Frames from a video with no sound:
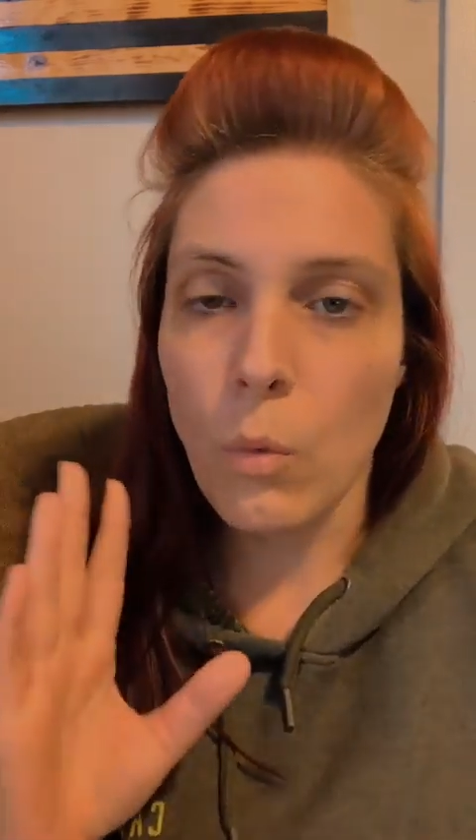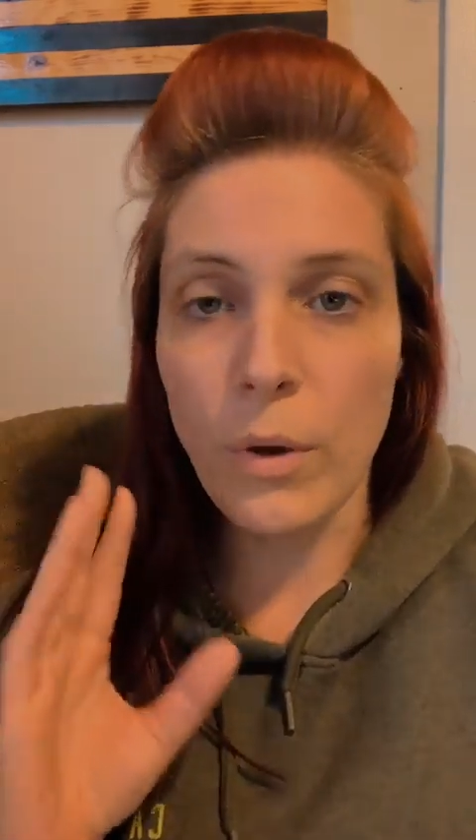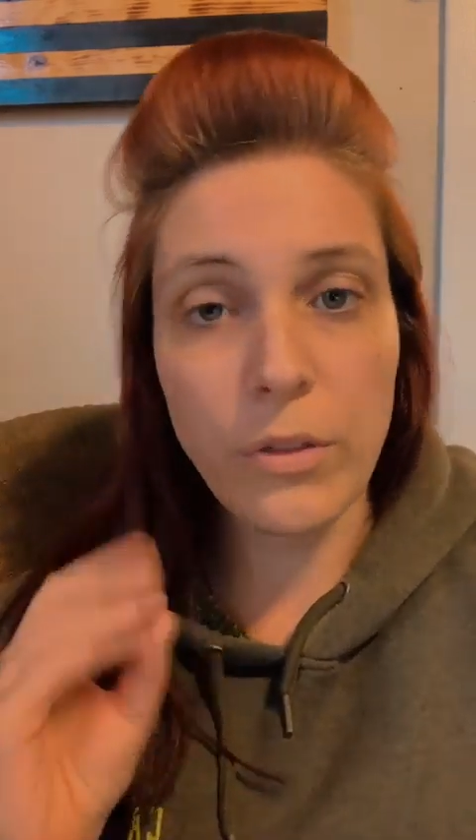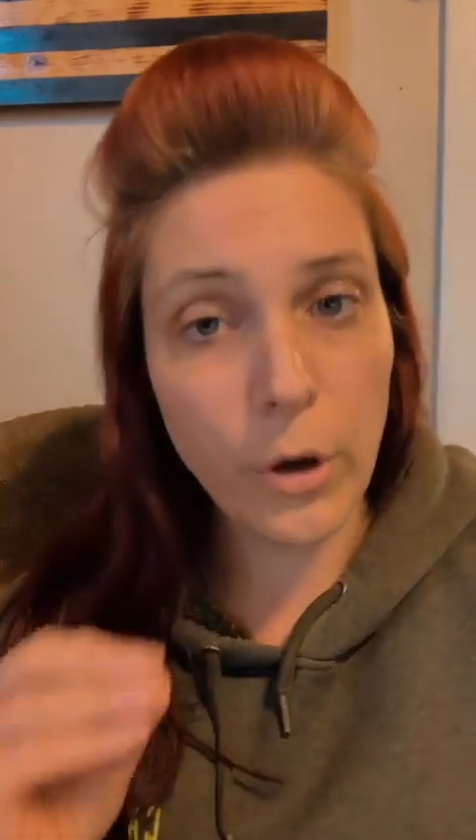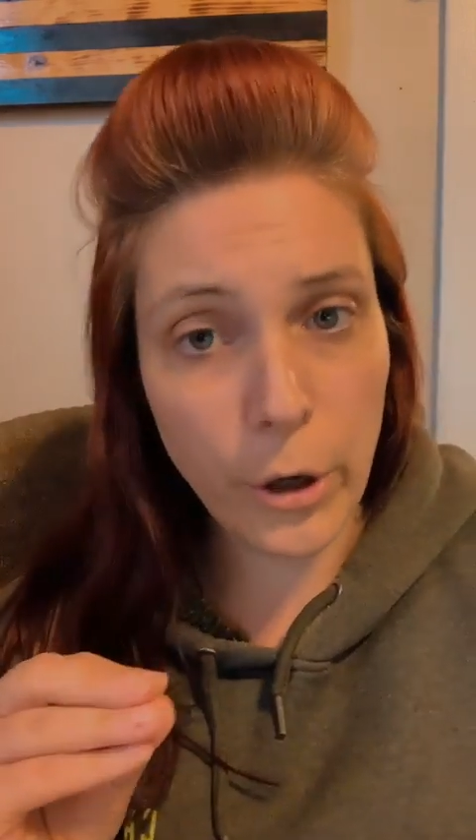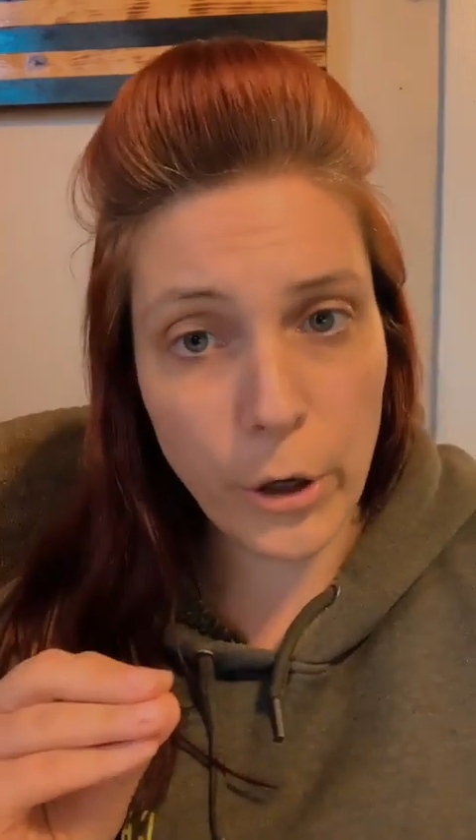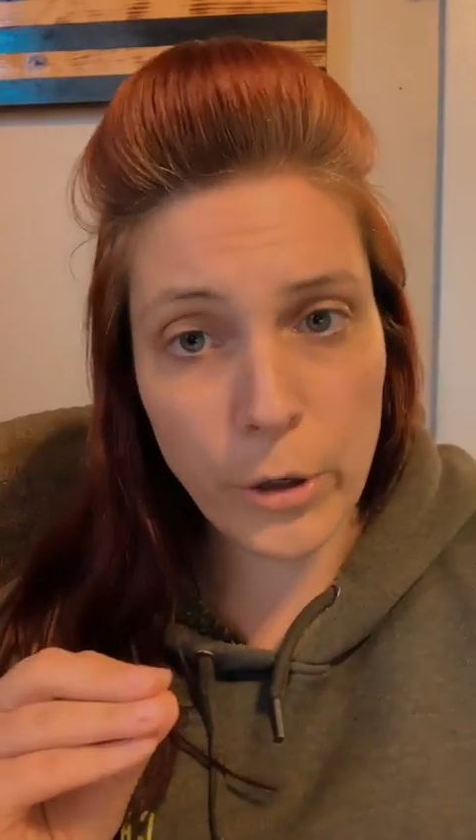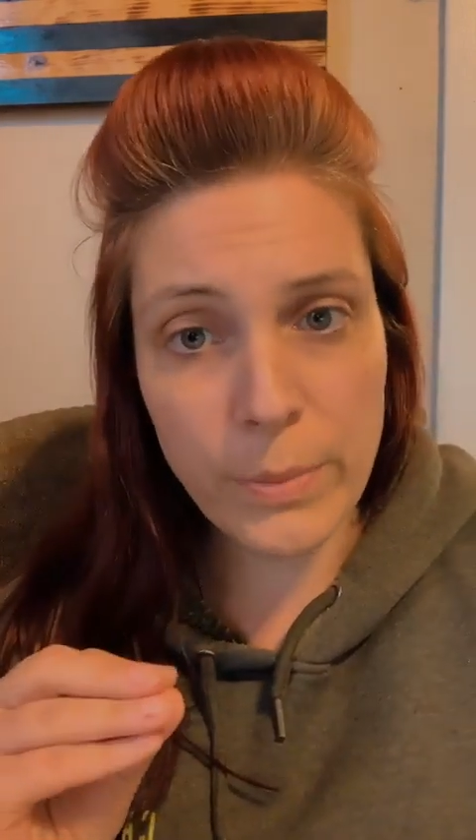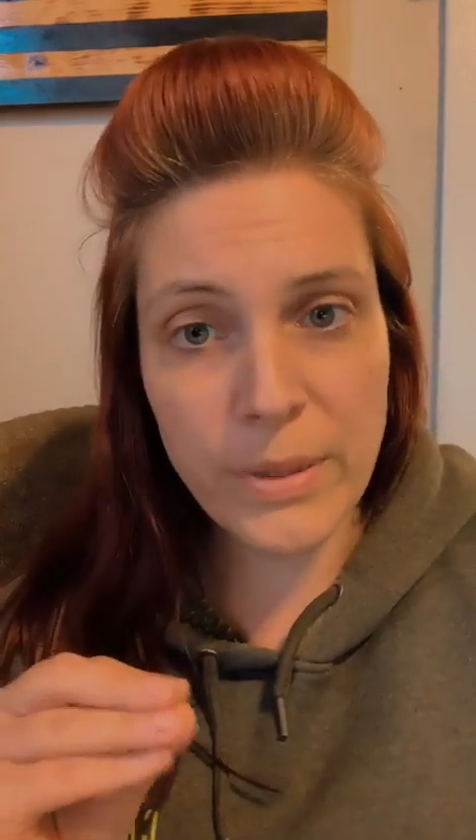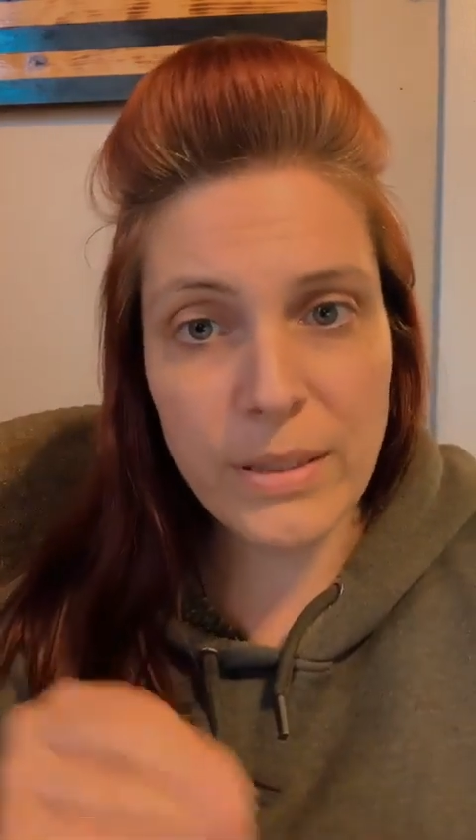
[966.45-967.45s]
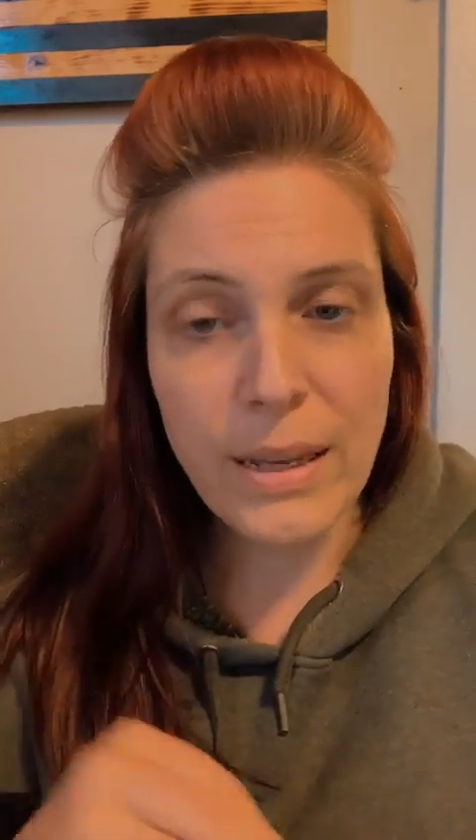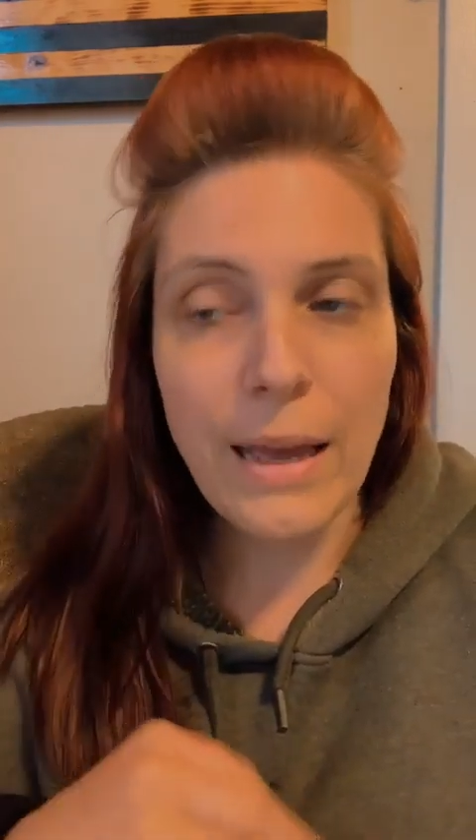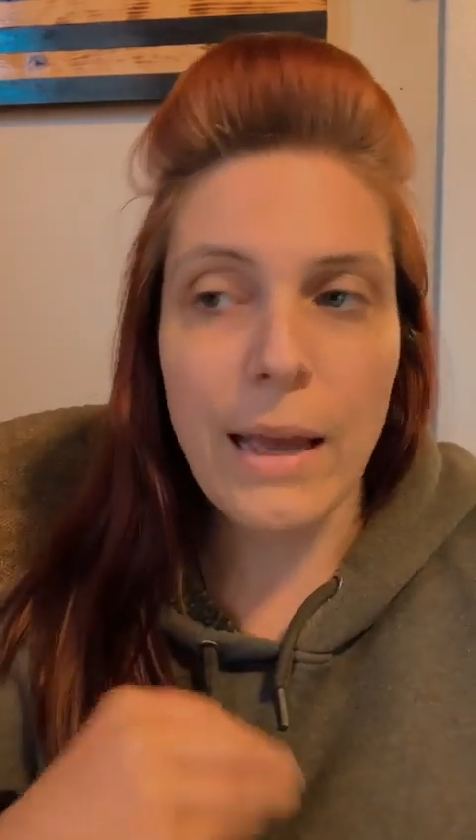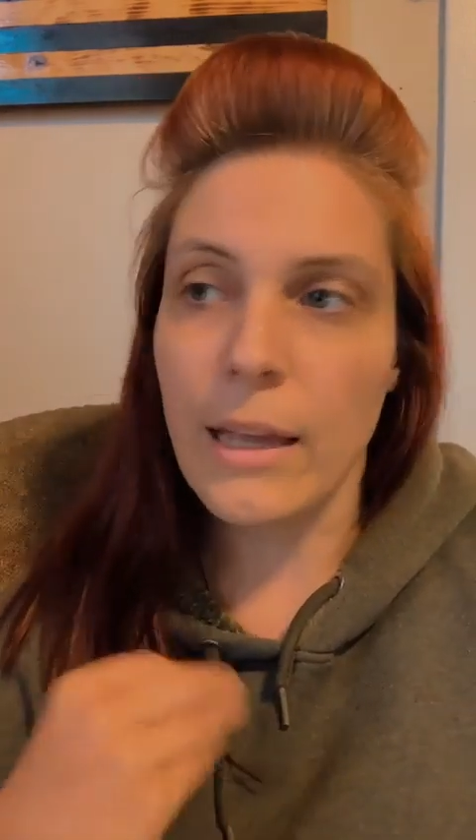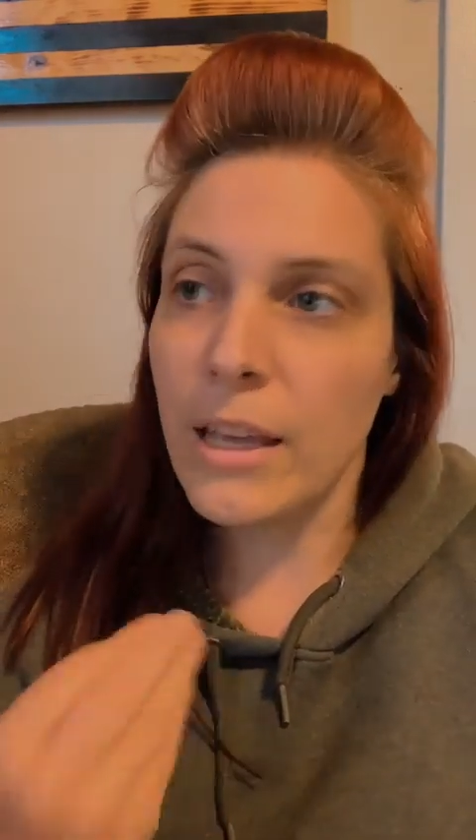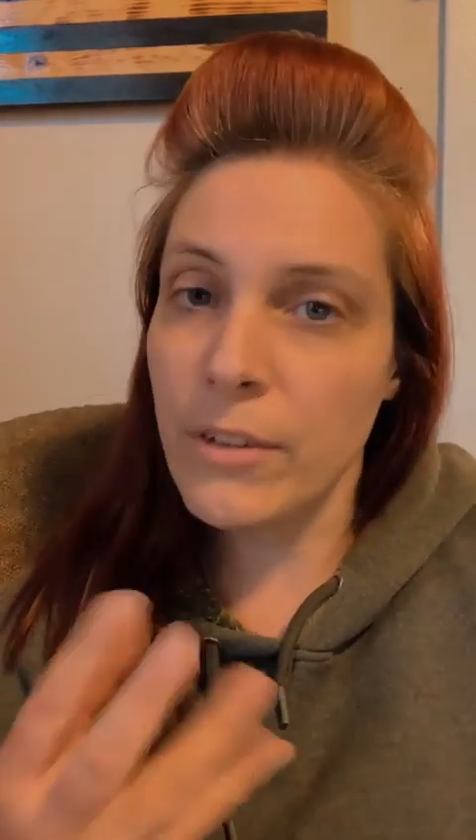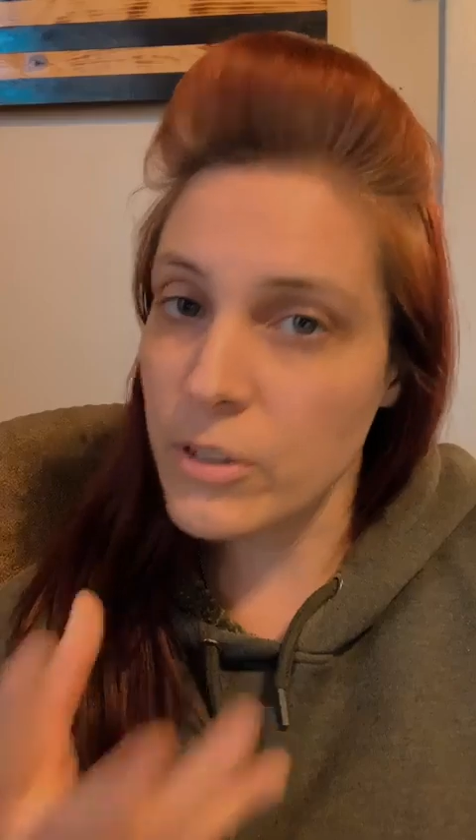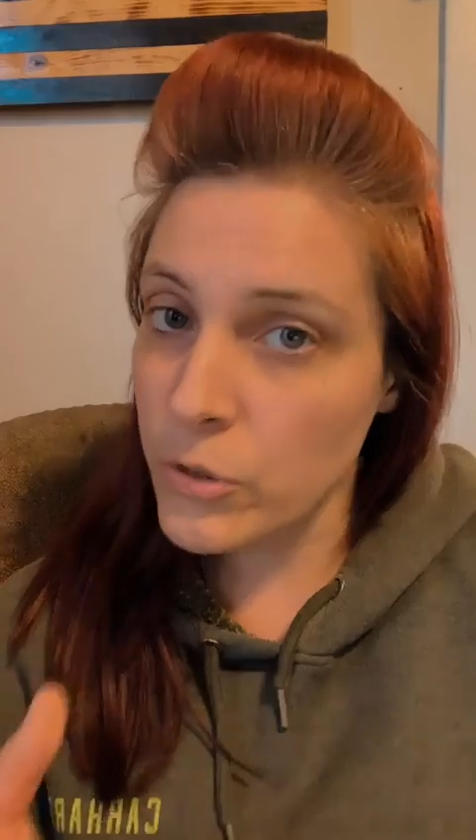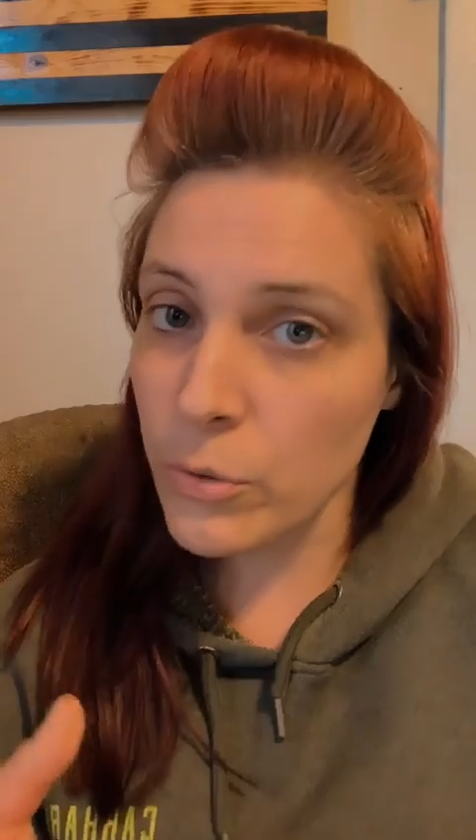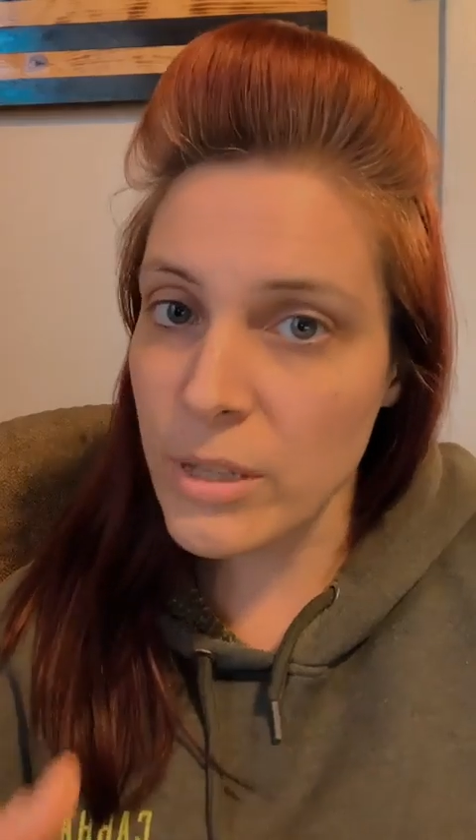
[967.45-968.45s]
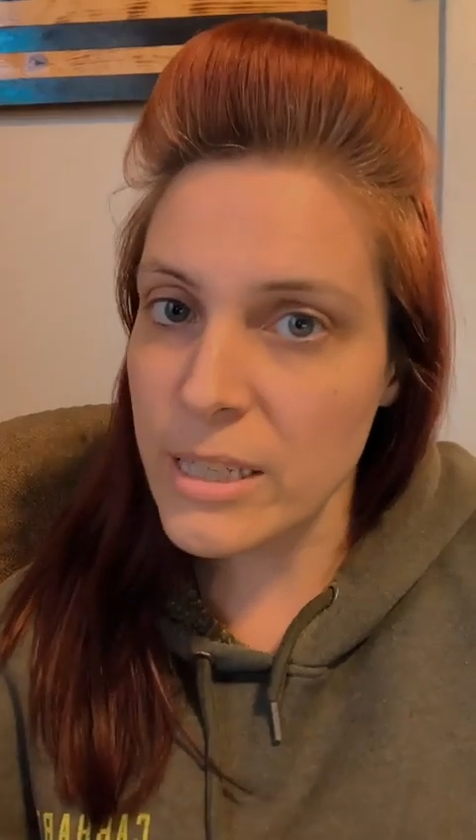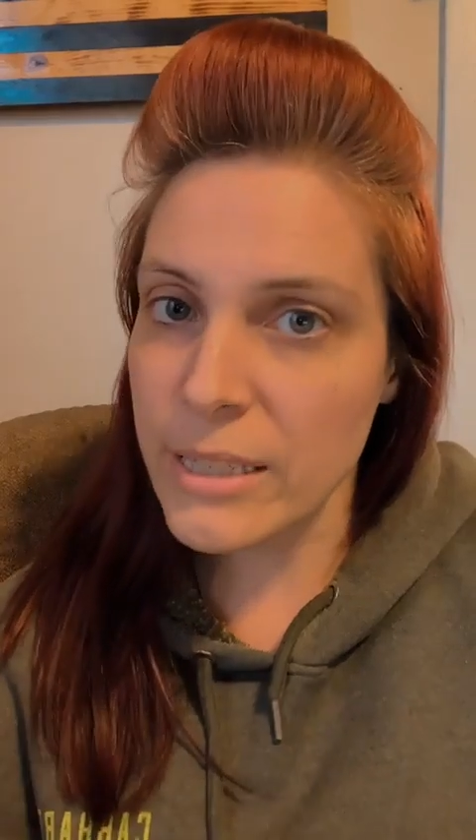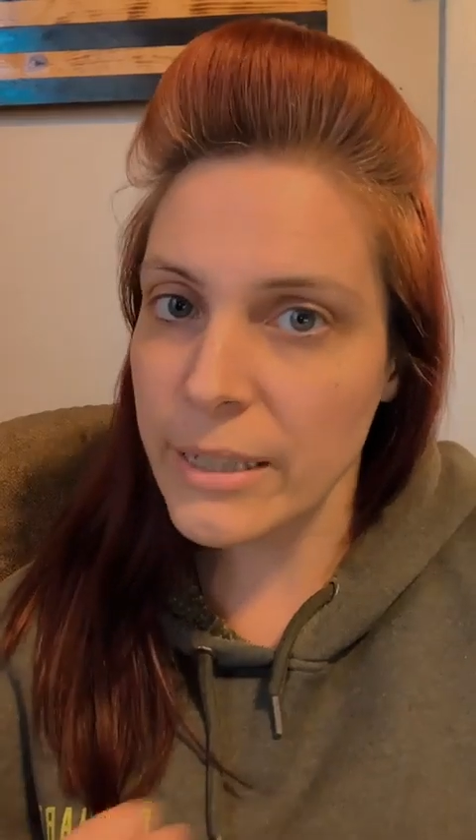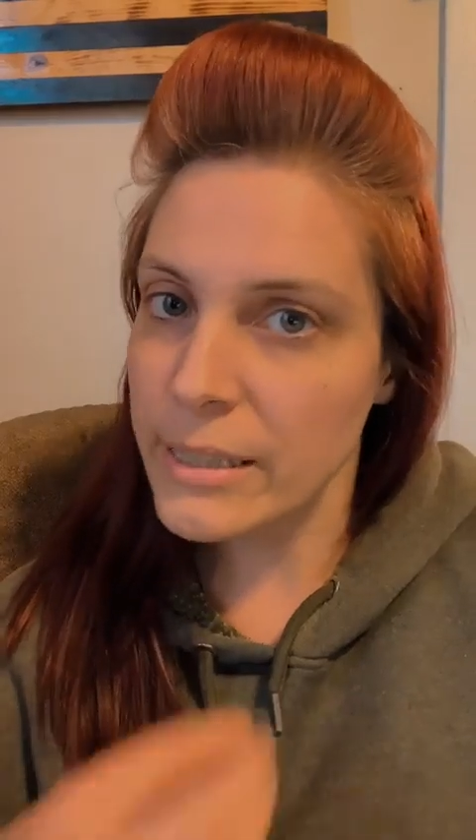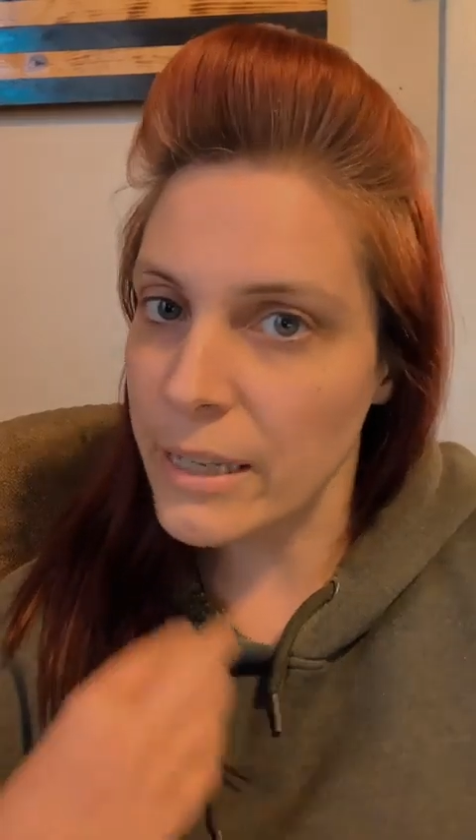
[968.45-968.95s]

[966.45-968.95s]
with herbs and give it to the sick